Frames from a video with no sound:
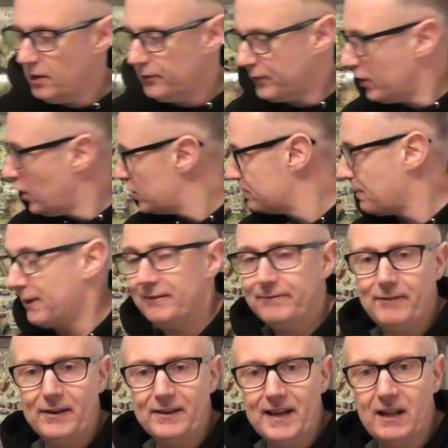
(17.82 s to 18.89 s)
The Lost Mine of
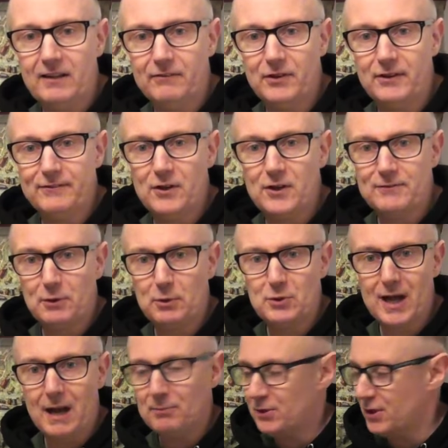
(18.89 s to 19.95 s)
Phandelver, the first few
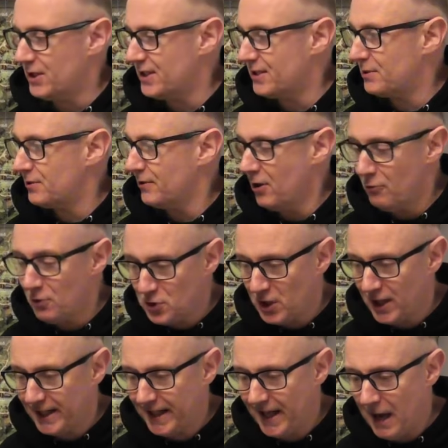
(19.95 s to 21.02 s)
chapters,
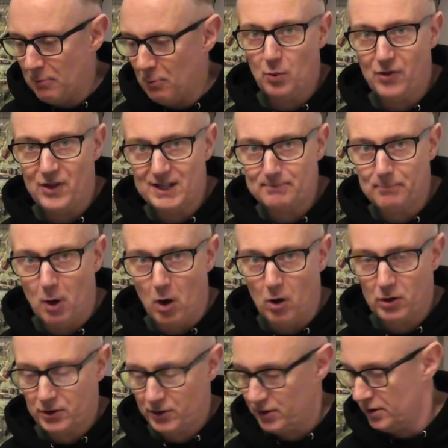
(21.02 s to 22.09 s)
originally came with this
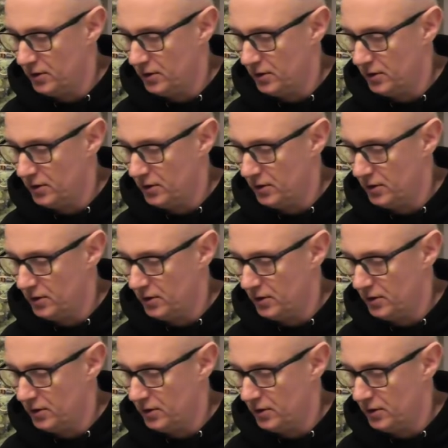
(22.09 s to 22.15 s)
box.